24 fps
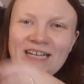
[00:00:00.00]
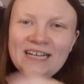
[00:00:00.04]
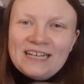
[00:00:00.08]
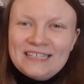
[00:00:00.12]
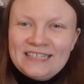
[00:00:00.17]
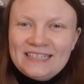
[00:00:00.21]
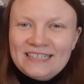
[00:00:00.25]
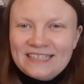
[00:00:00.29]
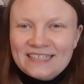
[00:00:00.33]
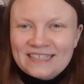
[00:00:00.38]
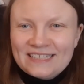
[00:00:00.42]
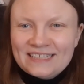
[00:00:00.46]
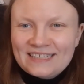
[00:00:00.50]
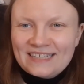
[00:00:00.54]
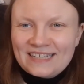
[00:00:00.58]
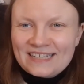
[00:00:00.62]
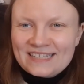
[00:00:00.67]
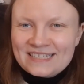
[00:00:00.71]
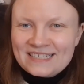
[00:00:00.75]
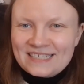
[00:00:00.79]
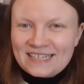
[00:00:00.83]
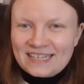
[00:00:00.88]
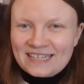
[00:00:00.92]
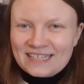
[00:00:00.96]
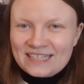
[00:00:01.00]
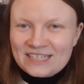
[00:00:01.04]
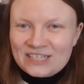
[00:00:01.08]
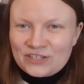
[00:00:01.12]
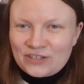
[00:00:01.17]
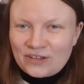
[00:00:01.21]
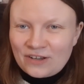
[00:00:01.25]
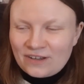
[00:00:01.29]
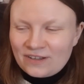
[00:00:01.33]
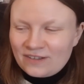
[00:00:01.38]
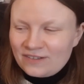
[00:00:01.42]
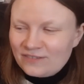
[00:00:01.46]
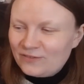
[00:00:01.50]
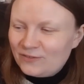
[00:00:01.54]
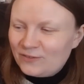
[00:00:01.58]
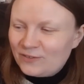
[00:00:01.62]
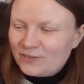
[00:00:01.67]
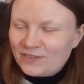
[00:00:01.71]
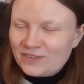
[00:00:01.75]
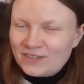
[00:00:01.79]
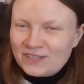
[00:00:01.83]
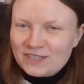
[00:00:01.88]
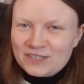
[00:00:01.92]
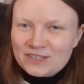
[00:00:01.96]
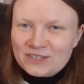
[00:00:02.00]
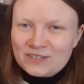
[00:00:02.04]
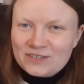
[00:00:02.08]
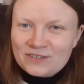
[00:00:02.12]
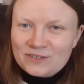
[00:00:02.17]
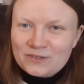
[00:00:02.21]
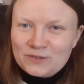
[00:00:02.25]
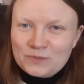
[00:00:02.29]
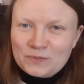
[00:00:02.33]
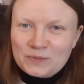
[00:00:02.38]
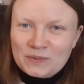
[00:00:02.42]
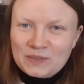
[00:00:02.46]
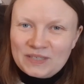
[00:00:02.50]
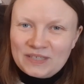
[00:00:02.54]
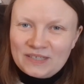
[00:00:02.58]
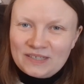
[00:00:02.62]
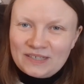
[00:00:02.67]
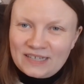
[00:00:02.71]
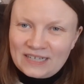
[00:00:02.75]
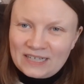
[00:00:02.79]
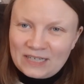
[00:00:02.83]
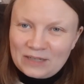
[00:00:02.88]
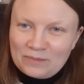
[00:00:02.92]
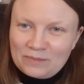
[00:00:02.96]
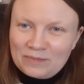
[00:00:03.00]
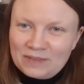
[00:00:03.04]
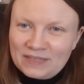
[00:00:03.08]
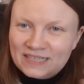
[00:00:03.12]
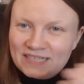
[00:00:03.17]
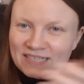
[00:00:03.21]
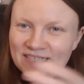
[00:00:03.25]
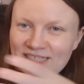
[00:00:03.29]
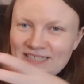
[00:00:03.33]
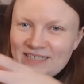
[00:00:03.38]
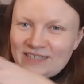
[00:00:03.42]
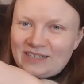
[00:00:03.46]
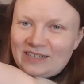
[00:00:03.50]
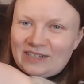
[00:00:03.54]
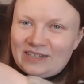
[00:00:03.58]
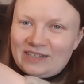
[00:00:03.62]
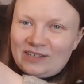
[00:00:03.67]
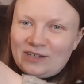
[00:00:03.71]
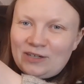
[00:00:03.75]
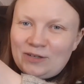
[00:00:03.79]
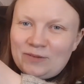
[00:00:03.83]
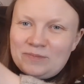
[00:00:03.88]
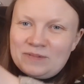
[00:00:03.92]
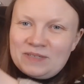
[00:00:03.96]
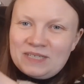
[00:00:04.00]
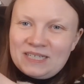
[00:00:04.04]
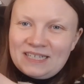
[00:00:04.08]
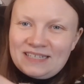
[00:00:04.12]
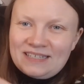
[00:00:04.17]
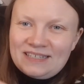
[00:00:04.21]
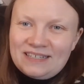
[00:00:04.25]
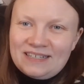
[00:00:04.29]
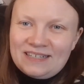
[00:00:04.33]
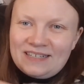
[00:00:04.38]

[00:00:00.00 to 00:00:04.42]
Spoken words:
I need a second sock for this to be a complete object,